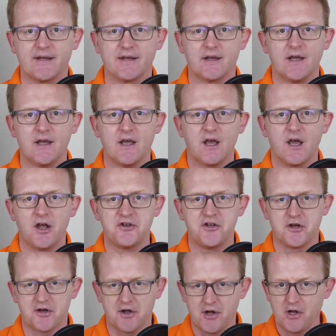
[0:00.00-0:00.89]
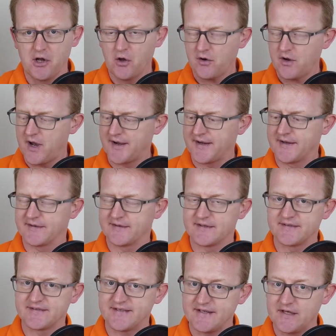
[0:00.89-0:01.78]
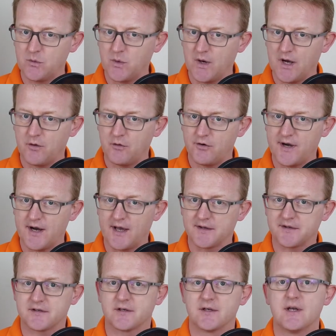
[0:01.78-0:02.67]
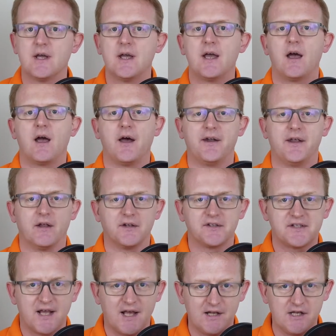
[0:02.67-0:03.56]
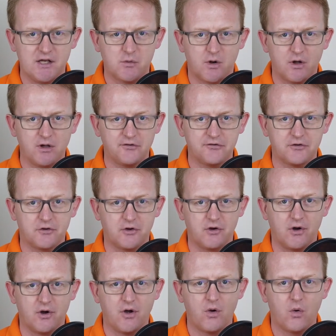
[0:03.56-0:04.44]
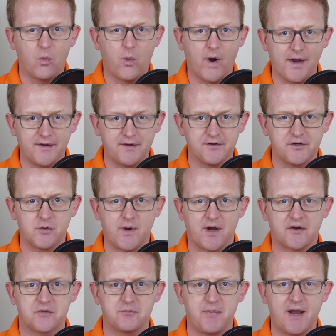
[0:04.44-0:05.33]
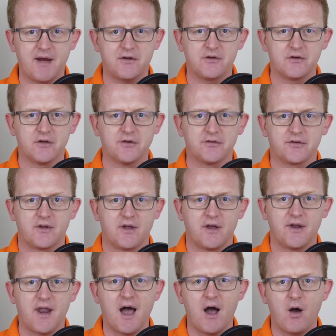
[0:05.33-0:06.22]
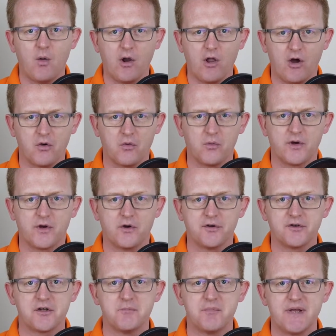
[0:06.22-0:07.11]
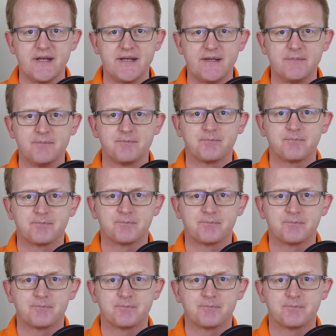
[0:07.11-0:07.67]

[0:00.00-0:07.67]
link, and you can look at it to see where we're at, and it'll tell you also when to expect us and how long we're going to be.